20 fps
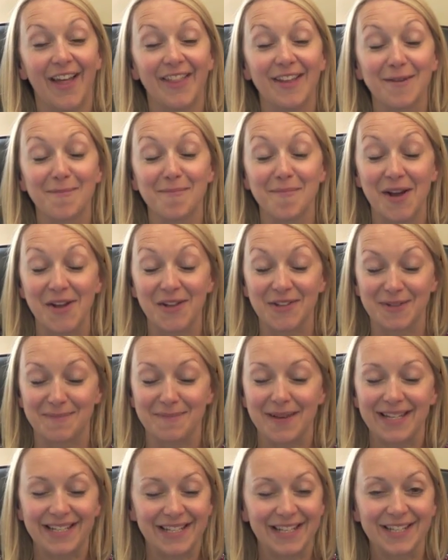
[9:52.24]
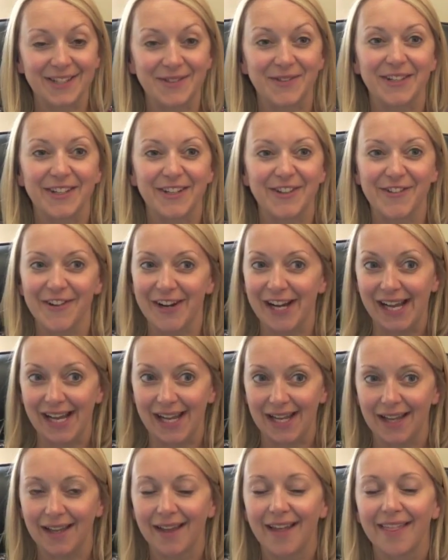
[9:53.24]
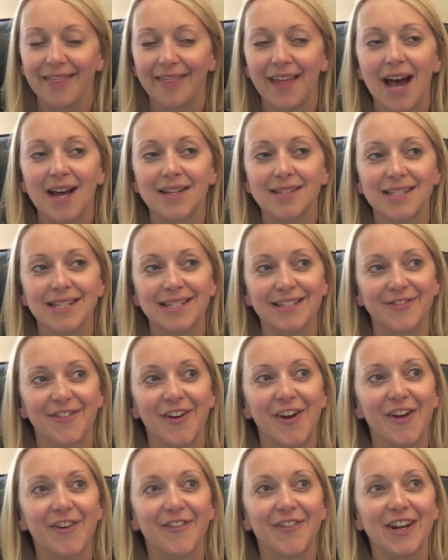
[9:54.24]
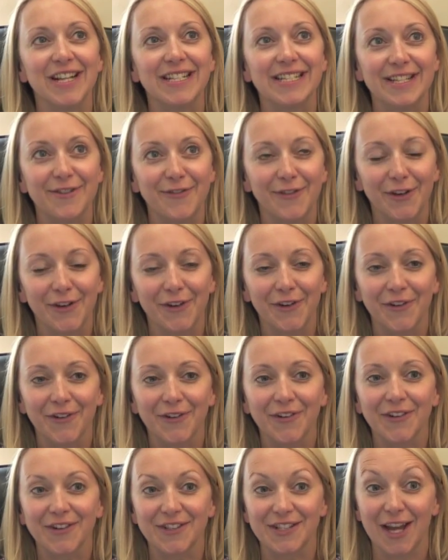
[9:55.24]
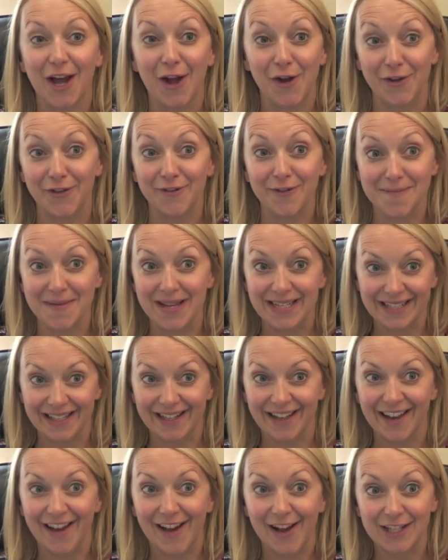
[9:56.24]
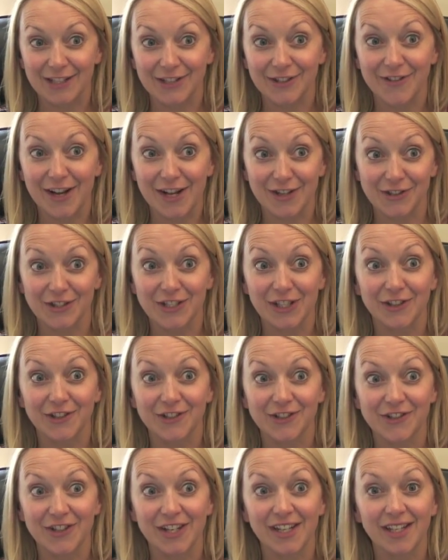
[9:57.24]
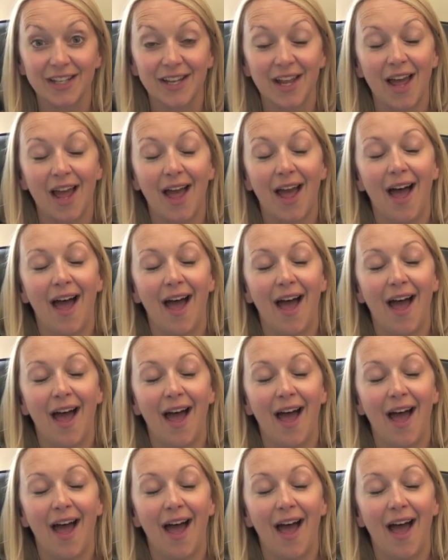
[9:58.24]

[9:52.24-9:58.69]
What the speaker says: I think most medics would agree that it's very, very difficult not to over-medicalise your own children.